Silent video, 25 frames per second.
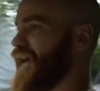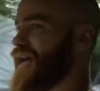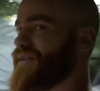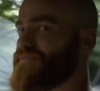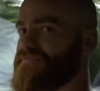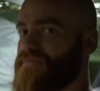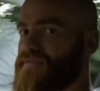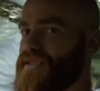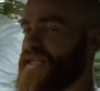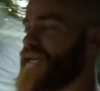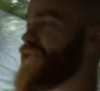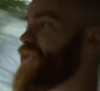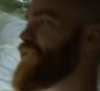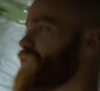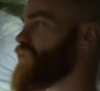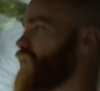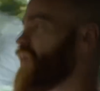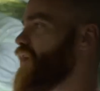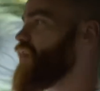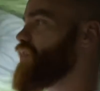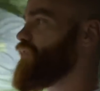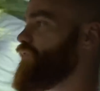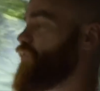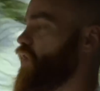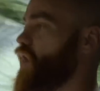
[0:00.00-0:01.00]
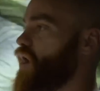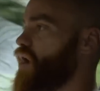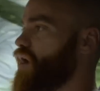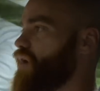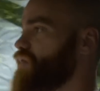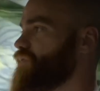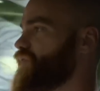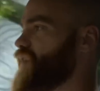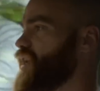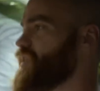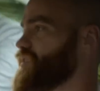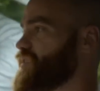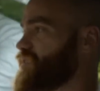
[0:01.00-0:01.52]
that diesel
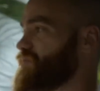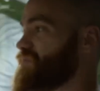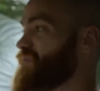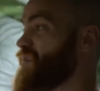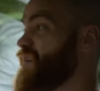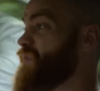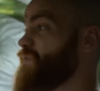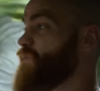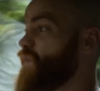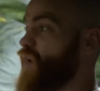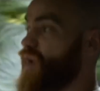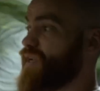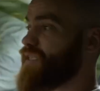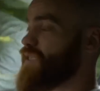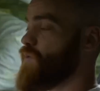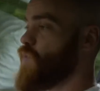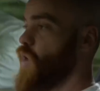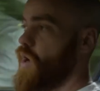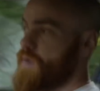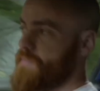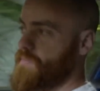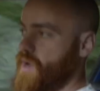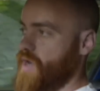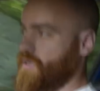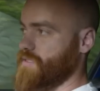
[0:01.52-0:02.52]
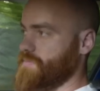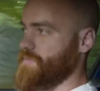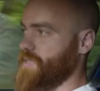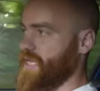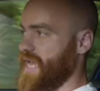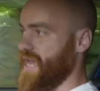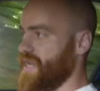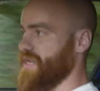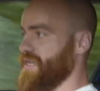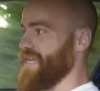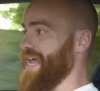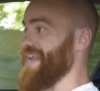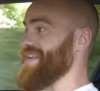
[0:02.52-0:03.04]
X5 gets 31 miles per
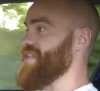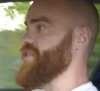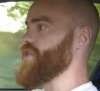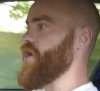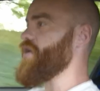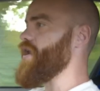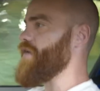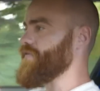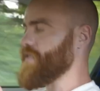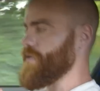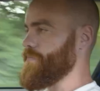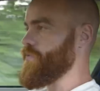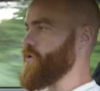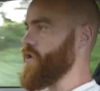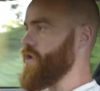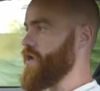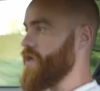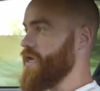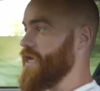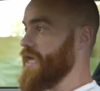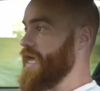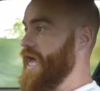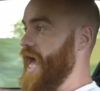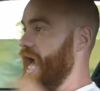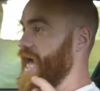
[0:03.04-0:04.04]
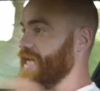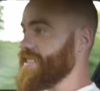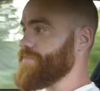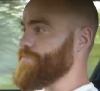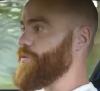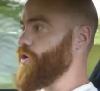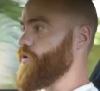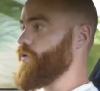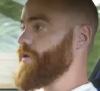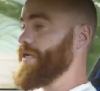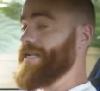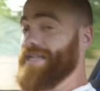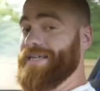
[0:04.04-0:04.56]
gallon, and you don't have to put
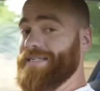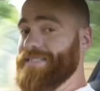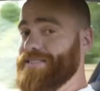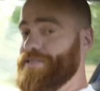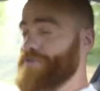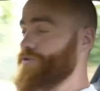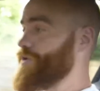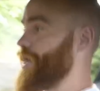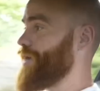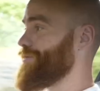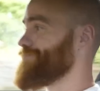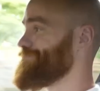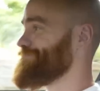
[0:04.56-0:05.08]
AdBlue in this, do you?